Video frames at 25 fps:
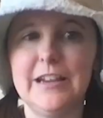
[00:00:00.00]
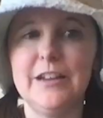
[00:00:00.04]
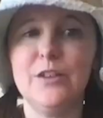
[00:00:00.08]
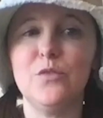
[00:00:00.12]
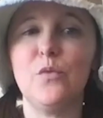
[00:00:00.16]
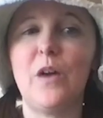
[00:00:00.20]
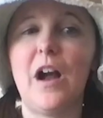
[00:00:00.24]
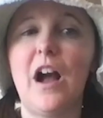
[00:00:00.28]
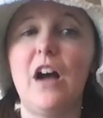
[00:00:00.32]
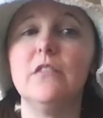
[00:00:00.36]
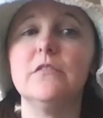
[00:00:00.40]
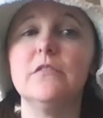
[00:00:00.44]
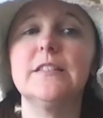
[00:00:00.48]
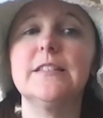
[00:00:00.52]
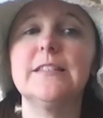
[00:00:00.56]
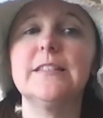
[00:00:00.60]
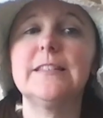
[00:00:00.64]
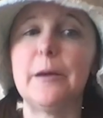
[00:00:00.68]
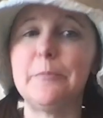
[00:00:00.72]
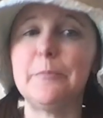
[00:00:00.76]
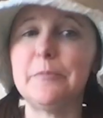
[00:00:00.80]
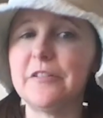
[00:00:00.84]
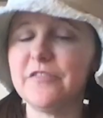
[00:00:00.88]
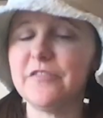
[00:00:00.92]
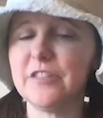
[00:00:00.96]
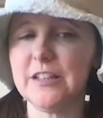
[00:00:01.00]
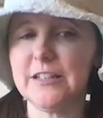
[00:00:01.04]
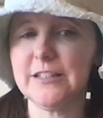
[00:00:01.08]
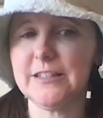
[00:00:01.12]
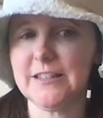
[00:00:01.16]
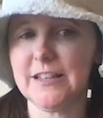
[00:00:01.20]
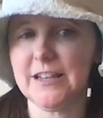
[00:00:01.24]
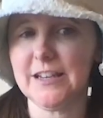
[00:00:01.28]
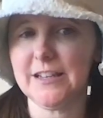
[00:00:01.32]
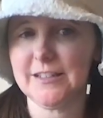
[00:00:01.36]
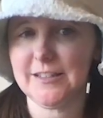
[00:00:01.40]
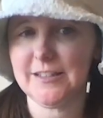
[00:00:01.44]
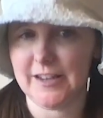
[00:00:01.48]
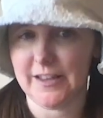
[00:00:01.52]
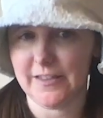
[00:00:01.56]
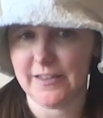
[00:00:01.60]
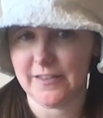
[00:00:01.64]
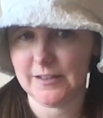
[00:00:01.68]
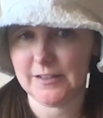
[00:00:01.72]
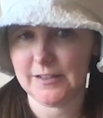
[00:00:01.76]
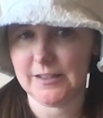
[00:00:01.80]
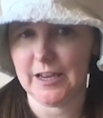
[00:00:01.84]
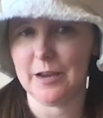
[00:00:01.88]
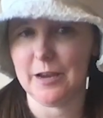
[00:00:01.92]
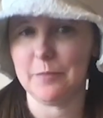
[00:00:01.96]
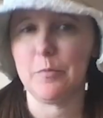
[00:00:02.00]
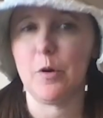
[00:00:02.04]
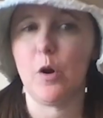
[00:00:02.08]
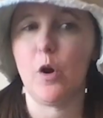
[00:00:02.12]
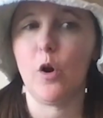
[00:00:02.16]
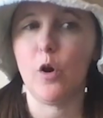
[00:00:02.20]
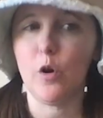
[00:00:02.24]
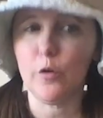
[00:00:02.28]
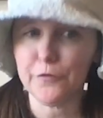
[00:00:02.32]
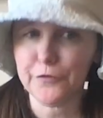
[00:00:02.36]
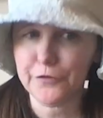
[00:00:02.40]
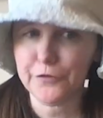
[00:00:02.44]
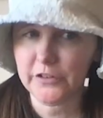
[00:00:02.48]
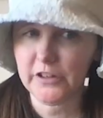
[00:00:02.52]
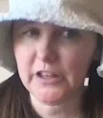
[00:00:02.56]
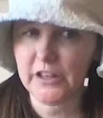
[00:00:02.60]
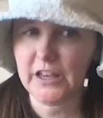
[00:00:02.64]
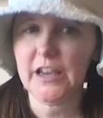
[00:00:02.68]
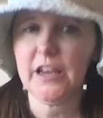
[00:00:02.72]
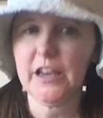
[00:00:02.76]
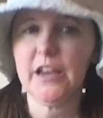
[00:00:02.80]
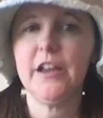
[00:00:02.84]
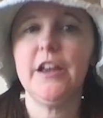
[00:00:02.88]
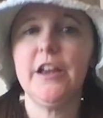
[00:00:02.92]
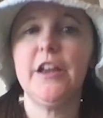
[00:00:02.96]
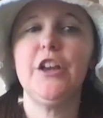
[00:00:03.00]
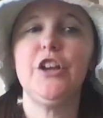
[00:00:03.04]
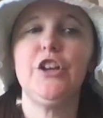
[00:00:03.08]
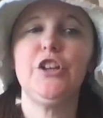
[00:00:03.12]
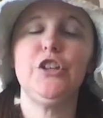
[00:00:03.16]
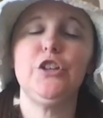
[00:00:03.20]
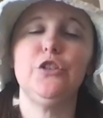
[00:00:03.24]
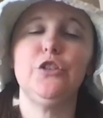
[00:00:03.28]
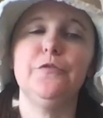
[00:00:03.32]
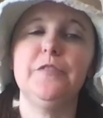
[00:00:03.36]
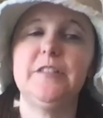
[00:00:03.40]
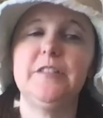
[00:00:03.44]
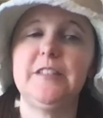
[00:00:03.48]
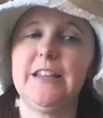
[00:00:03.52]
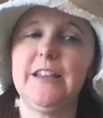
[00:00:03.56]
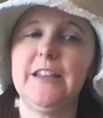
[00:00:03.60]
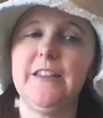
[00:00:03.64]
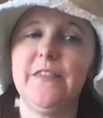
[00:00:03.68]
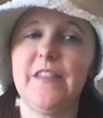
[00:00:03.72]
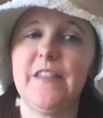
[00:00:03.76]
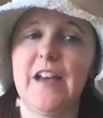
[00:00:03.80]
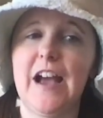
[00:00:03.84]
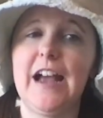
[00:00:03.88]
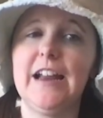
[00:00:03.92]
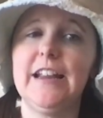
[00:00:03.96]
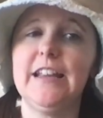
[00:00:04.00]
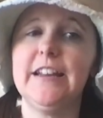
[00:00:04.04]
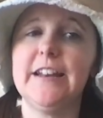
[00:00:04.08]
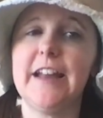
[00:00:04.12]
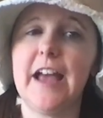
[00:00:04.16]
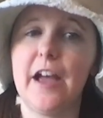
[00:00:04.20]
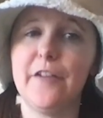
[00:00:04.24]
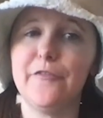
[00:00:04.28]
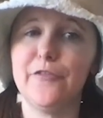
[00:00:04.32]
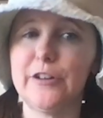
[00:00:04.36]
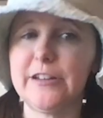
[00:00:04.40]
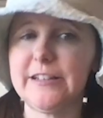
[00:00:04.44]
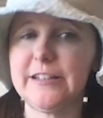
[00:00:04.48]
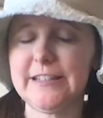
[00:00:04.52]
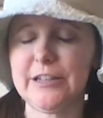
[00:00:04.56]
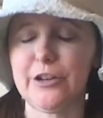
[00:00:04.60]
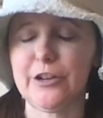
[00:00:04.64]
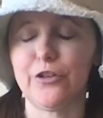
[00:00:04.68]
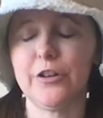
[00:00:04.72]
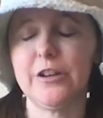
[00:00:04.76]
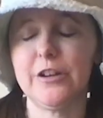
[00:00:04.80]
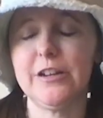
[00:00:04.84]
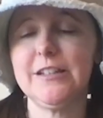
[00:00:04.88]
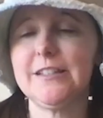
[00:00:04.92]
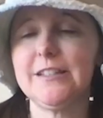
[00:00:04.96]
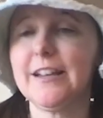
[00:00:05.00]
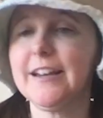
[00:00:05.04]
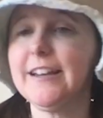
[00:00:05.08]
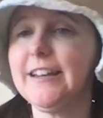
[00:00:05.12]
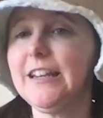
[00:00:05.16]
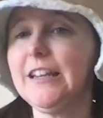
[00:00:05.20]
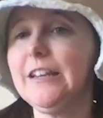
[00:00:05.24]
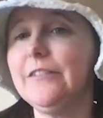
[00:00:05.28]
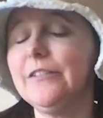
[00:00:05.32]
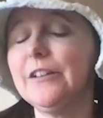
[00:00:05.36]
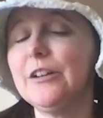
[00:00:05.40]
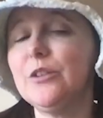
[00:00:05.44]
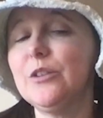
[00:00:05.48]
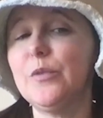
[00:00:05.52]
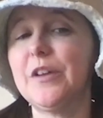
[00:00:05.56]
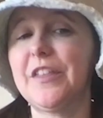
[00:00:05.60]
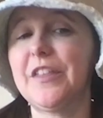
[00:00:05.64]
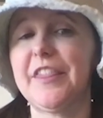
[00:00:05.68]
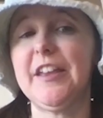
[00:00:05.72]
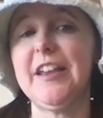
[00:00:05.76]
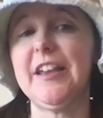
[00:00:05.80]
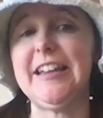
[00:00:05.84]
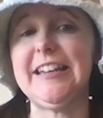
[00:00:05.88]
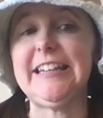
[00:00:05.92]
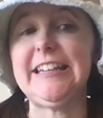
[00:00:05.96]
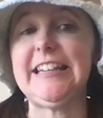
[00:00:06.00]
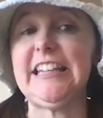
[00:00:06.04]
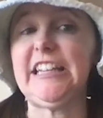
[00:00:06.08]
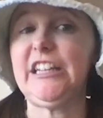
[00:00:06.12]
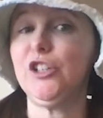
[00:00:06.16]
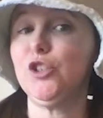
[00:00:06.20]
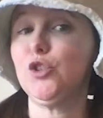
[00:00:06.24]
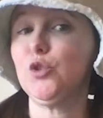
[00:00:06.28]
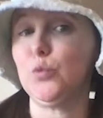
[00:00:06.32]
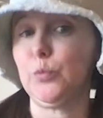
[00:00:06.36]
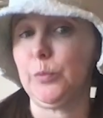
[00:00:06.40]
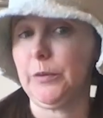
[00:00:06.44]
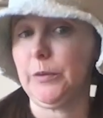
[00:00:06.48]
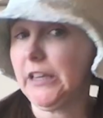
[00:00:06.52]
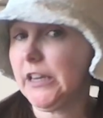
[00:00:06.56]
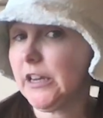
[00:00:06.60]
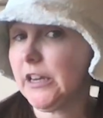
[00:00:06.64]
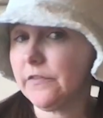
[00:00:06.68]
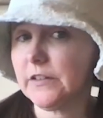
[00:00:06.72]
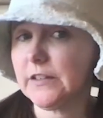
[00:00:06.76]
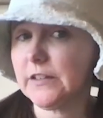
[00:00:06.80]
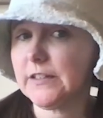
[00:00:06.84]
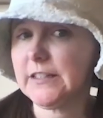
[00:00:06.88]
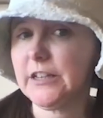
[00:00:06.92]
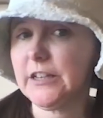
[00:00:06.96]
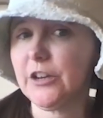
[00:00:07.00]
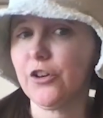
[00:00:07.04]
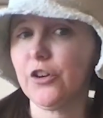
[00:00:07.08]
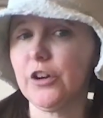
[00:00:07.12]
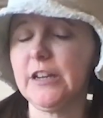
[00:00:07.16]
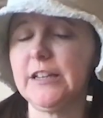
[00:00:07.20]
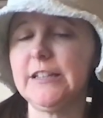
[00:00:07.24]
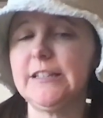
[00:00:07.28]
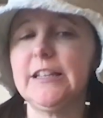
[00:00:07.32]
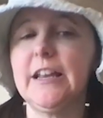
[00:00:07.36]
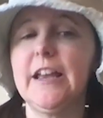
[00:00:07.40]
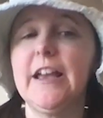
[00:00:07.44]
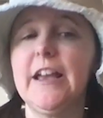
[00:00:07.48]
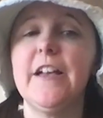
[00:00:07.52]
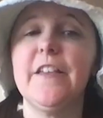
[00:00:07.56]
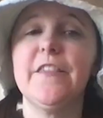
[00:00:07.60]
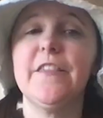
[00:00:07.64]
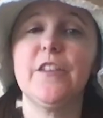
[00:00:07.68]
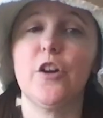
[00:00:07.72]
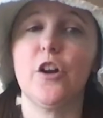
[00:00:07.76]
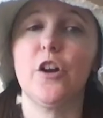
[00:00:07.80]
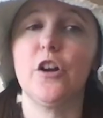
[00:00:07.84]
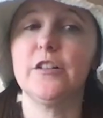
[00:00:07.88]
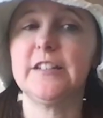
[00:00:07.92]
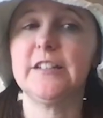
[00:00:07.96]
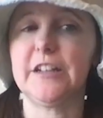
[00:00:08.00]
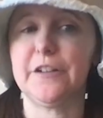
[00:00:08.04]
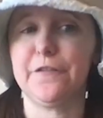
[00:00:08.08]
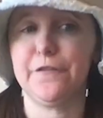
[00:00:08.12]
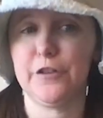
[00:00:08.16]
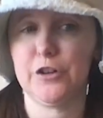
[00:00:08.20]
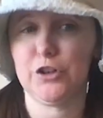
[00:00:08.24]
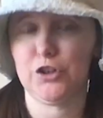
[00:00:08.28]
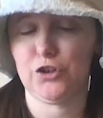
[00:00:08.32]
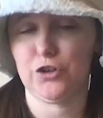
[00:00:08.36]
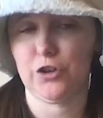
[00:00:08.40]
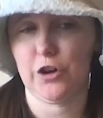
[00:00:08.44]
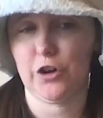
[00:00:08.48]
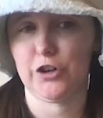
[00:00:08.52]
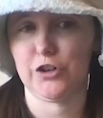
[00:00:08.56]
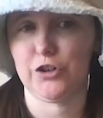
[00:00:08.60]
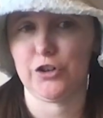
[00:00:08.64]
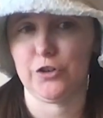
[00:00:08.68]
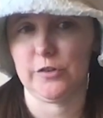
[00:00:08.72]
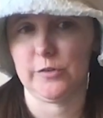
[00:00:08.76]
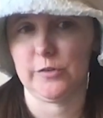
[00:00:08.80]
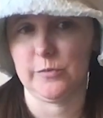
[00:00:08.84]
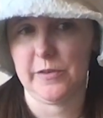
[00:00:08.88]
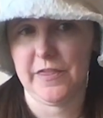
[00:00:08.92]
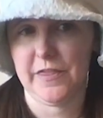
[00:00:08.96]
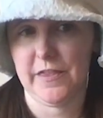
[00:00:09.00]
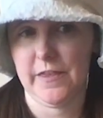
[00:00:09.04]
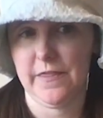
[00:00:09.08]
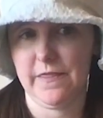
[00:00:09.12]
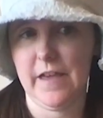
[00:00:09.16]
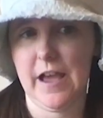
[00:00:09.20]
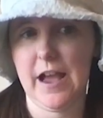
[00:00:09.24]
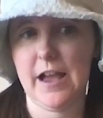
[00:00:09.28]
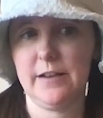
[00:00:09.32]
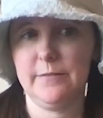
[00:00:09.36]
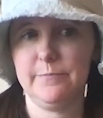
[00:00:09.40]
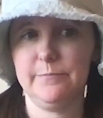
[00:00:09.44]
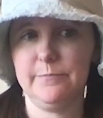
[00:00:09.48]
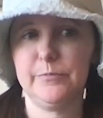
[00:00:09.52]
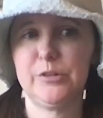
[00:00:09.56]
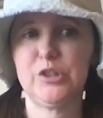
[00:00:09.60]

And while some of these things stay the same, hopefully you've seen that in every series and even within each week of a series, there are different structures within that.